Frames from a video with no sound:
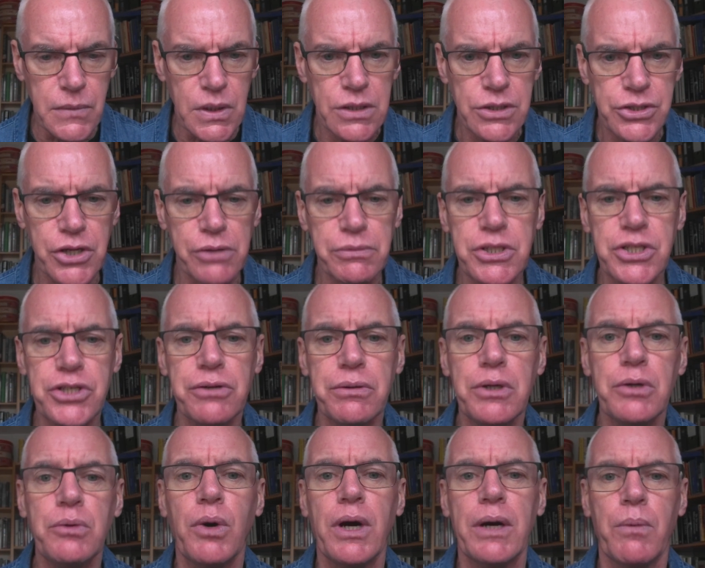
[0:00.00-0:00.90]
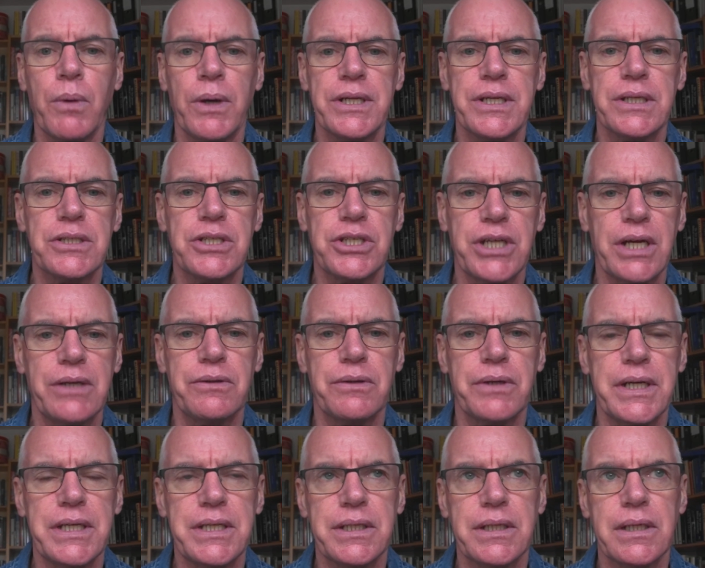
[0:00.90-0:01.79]
So it's doing quite well, and it's
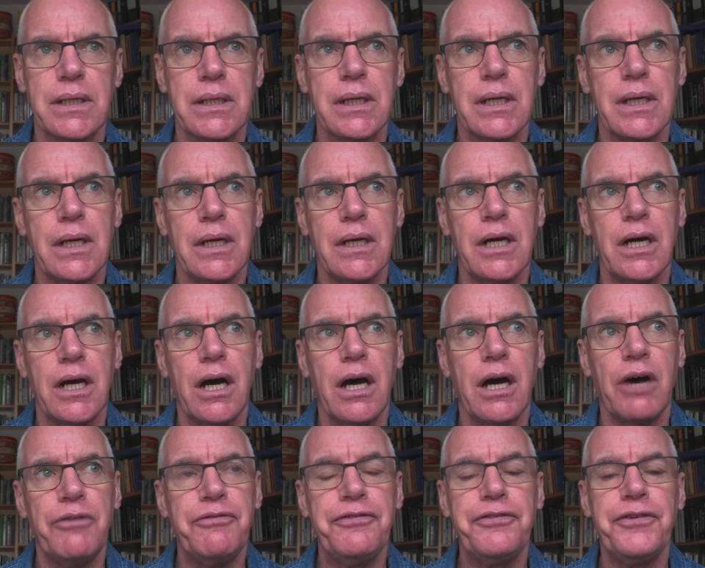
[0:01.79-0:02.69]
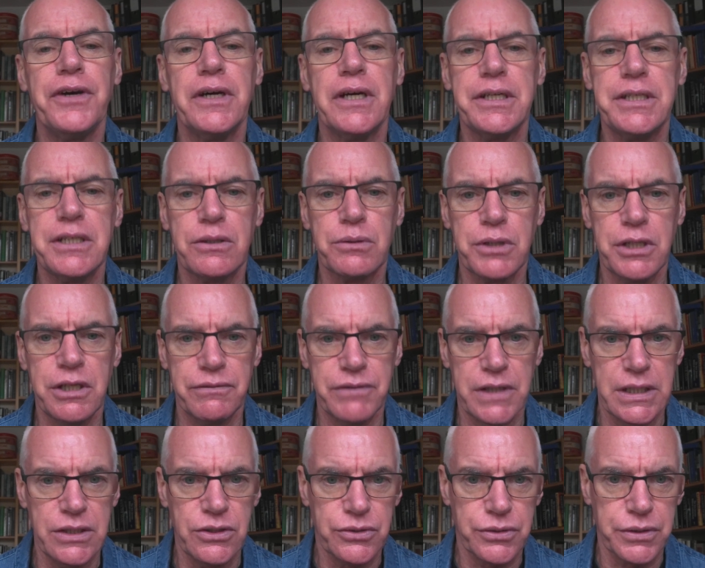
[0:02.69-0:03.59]
generating a fair degree
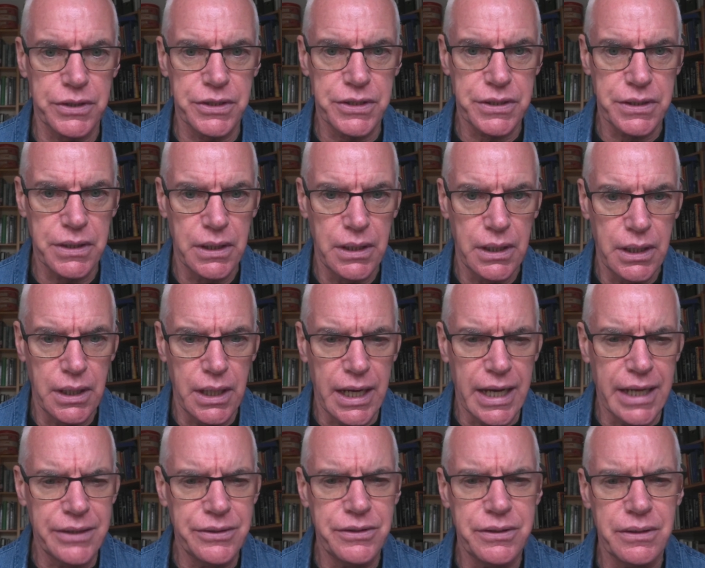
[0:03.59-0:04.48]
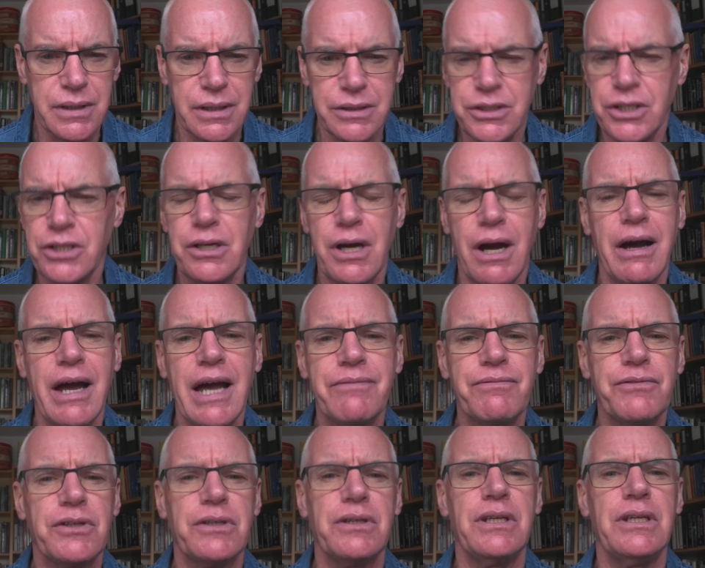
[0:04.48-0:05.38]
of interest. And I
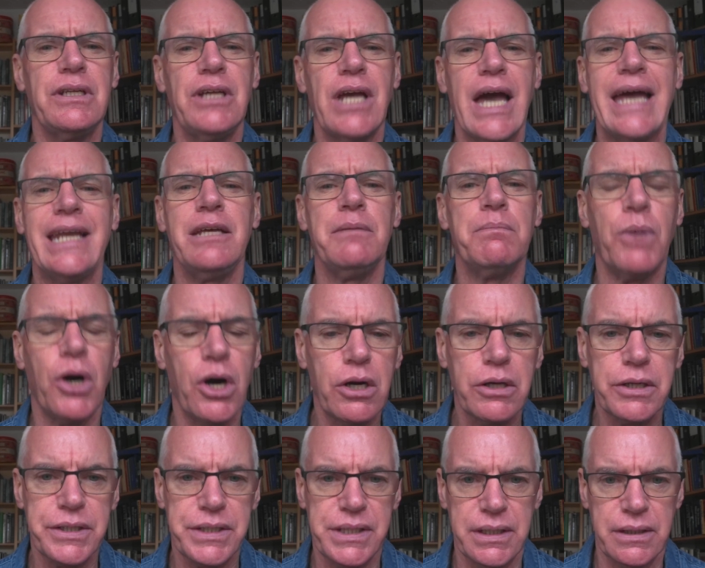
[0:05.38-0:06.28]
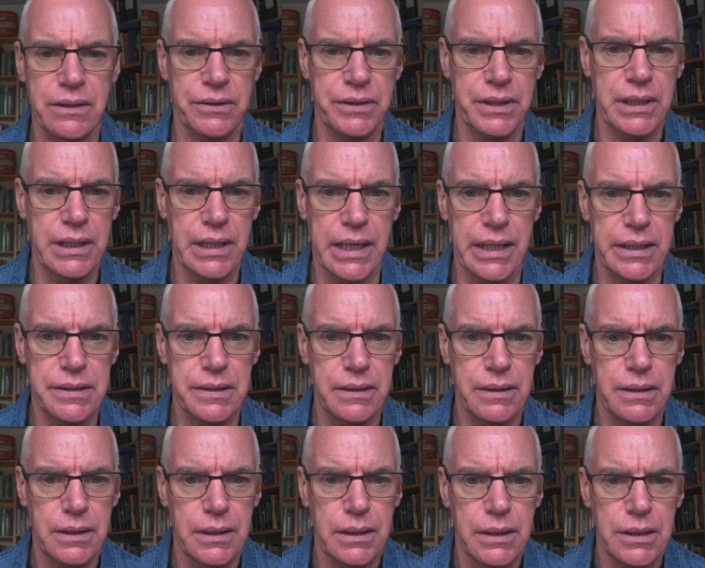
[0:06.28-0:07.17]
haven't done any marketing on it yet.
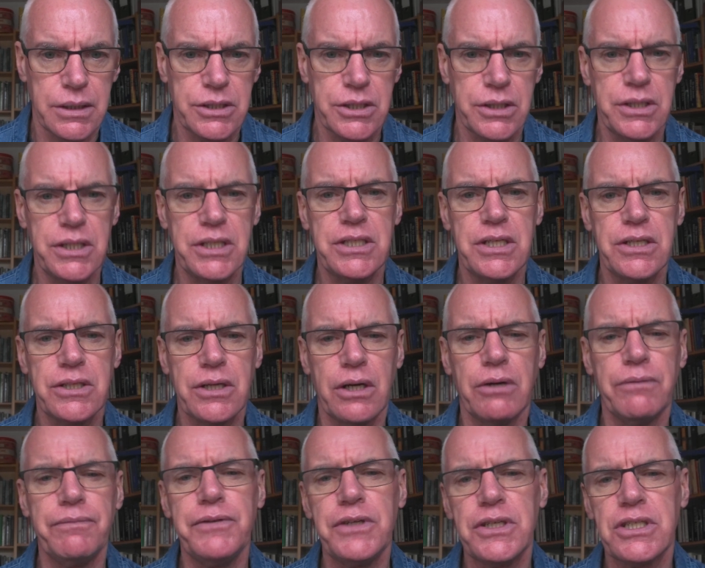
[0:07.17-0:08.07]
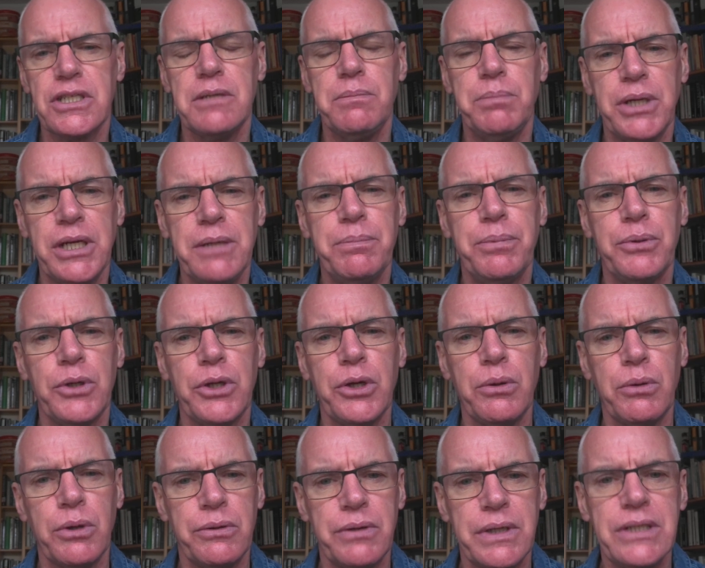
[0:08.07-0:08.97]
So this is obviously people
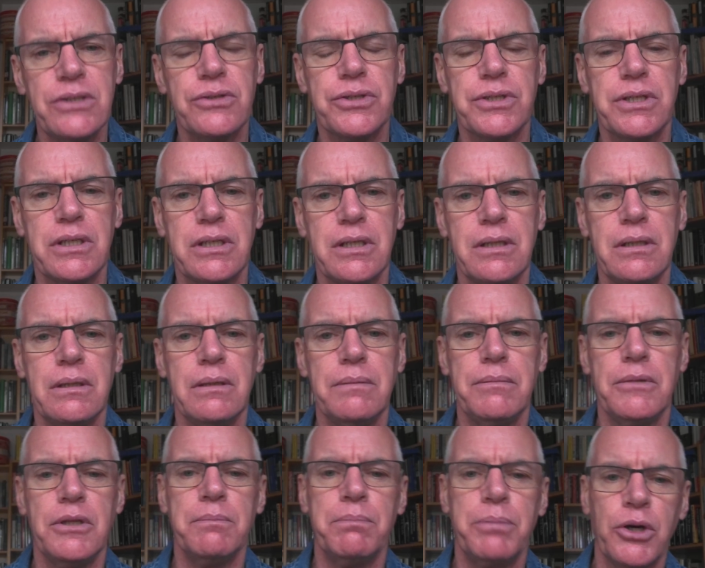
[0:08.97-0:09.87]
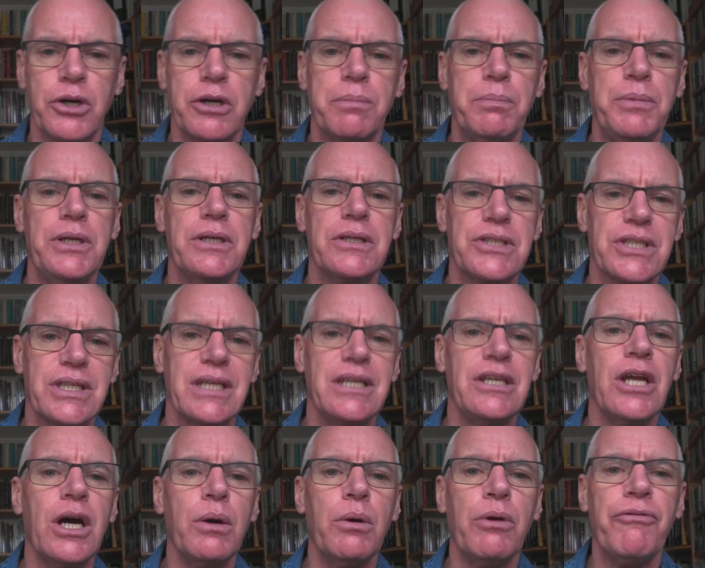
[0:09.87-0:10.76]
who are interested in the book because
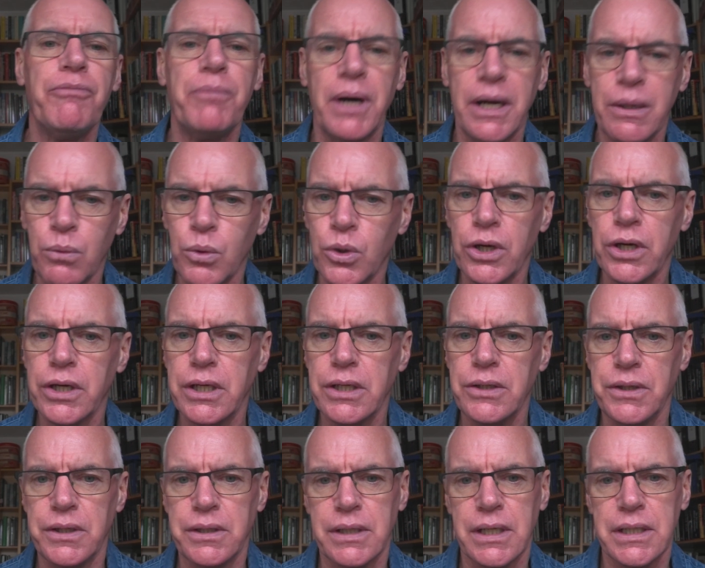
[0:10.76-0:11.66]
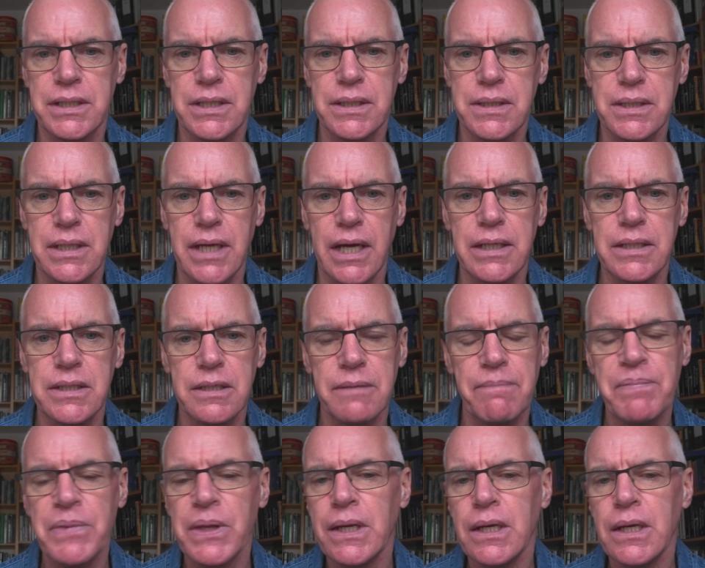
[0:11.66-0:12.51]
they know of my work in the United States.